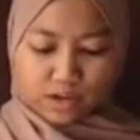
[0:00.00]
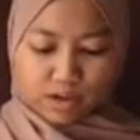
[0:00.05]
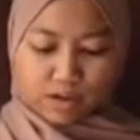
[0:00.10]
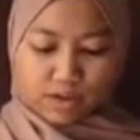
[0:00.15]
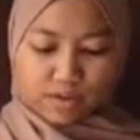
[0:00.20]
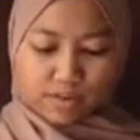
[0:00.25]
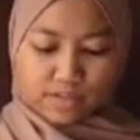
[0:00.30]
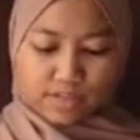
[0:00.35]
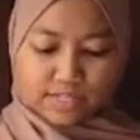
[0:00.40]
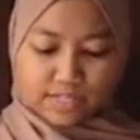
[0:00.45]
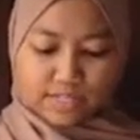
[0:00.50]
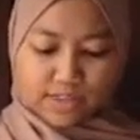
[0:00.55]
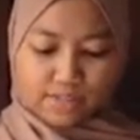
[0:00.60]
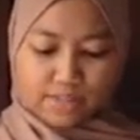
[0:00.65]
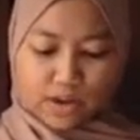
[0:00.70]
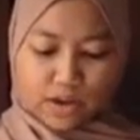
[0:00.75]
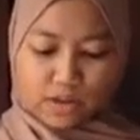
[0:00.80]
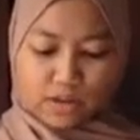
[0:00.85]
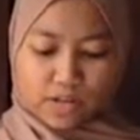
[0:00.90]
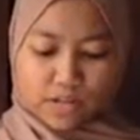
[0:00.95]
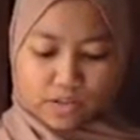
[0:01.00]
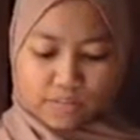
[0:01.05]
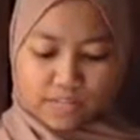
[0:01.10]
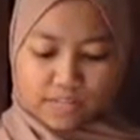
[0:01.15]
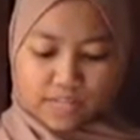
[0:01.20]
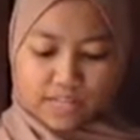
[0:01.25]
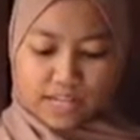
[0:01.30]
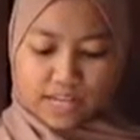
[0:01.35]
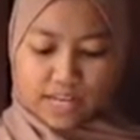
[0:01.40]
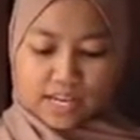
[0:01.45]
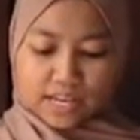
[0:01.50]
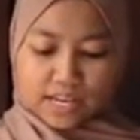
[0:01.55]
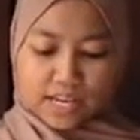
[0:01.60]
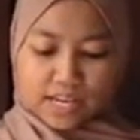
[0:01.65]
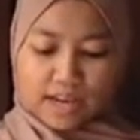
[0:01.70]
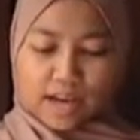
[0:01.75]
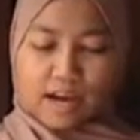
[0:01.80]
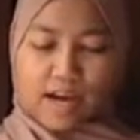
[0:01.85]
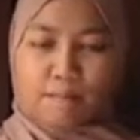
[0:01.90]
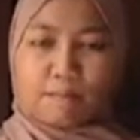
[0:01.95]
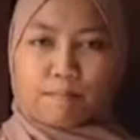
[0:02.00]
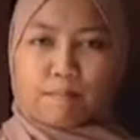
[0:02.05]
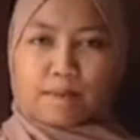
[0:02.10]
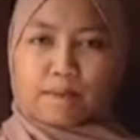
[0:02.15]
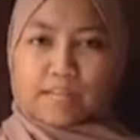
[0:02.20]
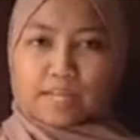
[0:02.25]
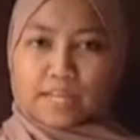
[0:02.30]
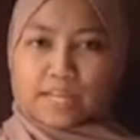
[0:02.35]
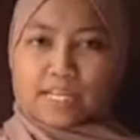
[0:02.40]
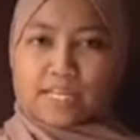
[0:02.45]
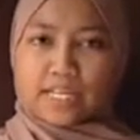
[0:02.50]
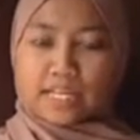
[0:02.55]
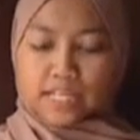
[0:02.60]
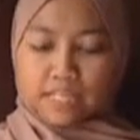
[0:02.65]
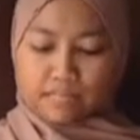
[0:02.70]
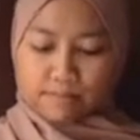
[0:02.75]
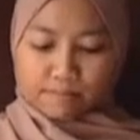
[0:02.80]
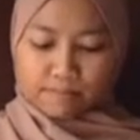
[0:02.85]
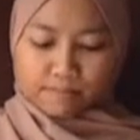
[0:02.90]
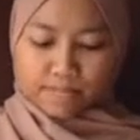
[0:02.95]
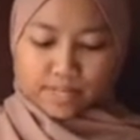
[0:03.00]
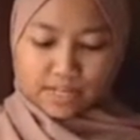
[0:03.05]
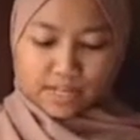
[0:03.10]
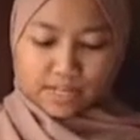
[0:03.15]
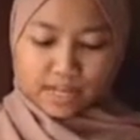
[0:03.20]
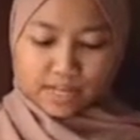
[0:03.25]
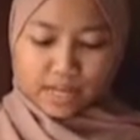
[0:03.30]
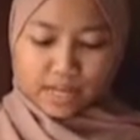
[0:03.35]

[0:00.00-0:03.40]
or receive outcomes that are partly determined